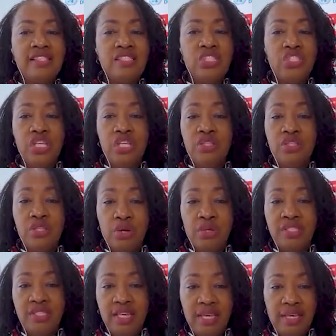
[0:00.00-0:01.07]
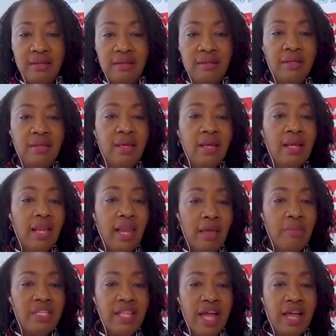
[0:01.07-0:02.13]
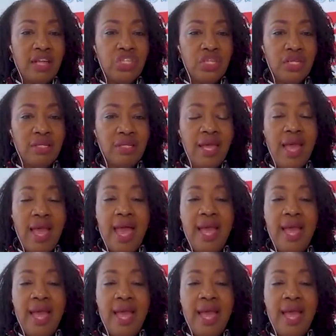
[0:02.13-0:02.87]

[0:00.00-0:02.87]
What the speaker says: SDG 13, Climate Action,